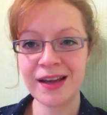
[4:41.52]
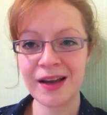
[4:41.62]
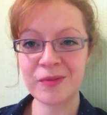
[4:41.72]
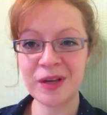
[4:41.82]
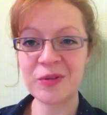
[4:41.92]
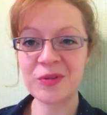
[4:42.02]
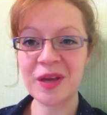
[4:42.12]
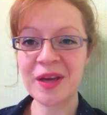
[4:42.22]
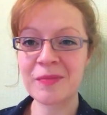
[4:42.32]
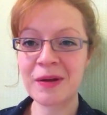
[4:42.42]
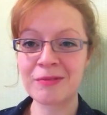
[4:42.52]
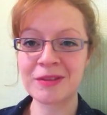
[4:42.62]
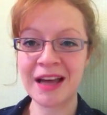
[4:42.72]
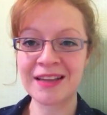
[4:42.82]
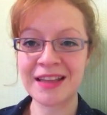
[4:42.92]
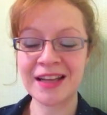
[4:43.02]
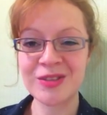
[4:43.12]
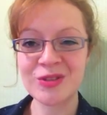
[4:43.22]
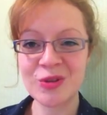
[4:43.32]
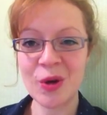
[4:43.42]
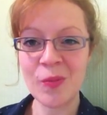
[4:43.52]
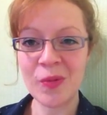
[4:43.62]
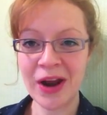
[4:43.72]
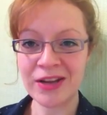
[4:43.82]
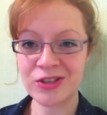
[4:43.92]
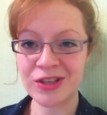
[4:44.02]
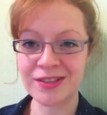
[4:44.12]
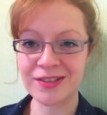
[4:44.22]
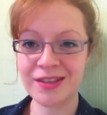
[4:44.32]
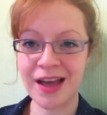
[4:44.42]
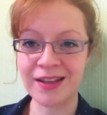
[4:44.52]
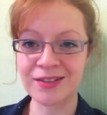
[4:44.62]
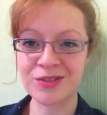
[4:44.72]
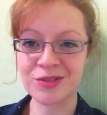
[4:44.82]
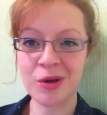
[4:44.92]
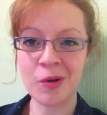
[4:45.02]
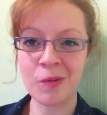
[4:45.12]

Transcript: And when you think about that, that's so precious and so